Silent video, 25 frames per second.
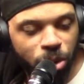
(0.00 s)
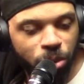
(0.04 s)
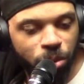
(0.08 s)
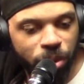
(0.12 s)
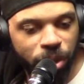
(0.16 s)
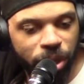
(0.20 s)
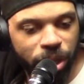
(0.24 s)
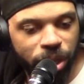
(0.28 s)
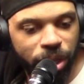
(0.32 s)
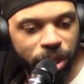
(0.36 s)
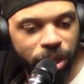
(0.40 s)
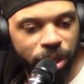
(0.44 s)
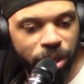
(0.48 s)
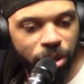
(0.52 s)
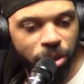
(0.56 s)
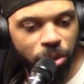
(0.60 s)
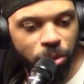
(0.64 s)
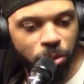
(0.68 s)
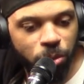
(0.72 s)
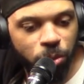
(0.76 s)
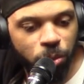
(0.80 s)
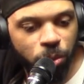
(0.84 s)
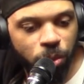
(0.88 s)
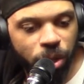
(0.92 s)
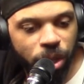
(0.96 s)
where
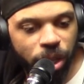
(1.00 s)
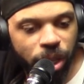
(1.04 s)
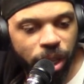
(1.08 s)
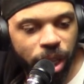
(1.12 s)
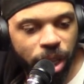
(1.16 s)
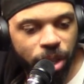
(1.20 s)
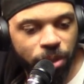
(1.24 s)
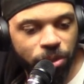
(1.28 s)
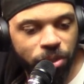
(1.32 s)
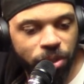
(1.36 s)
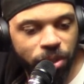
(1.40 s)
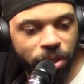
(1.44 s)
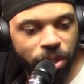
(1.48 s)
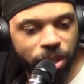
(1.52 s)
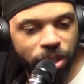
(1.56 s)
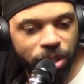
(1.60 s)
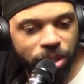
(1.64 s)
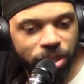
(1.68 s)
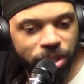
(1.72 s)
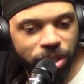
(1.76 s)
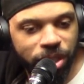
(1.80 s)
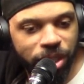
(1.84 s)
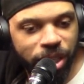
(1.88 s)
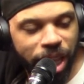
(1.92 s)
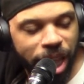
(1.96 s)
it's
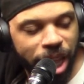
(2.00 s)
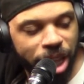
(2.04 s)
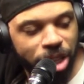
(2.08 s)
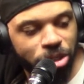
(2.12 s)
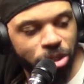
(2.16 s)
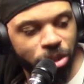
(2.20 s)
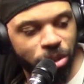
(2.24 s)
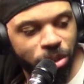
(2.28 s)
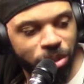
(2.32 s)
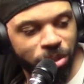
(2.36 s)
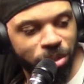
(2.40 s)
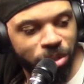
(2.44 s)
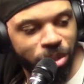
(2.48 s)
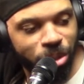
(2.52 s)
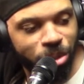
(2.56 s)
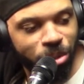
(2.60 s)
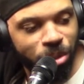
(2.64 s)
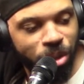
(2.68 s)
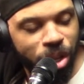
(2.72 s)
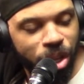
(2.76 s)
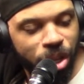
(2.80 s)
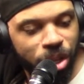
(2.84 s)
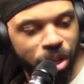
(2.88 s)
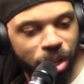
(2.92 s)
uh, he asked her, you know,